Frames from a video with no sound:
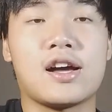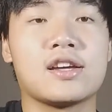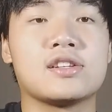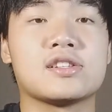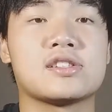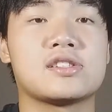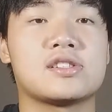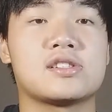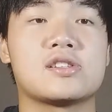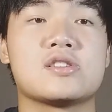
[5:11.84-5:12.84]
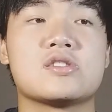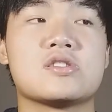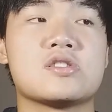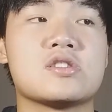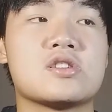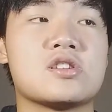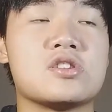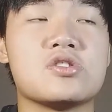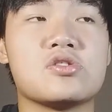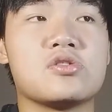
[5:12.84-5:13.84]
I just
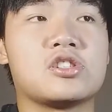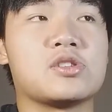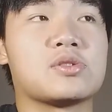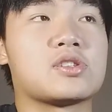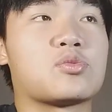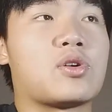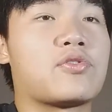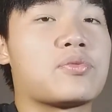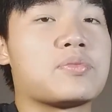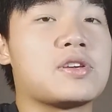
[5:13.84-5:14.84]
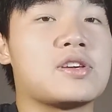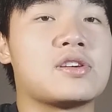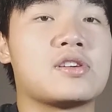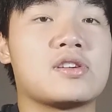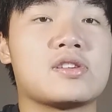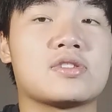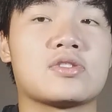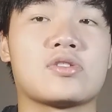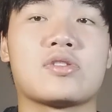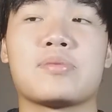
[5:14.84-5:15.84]
knew she wasn't the one for me.
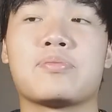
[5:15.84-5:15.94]
So